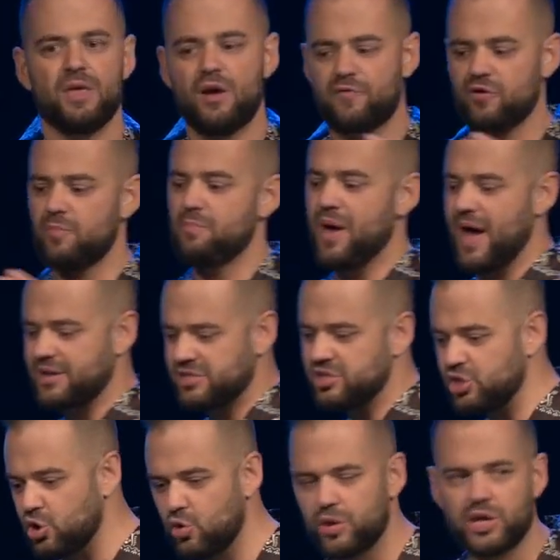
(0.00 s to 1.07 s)
from
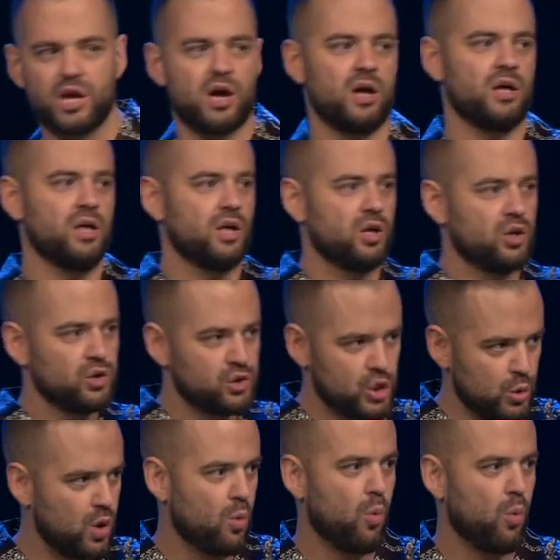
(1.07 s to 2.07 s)
bacteria to a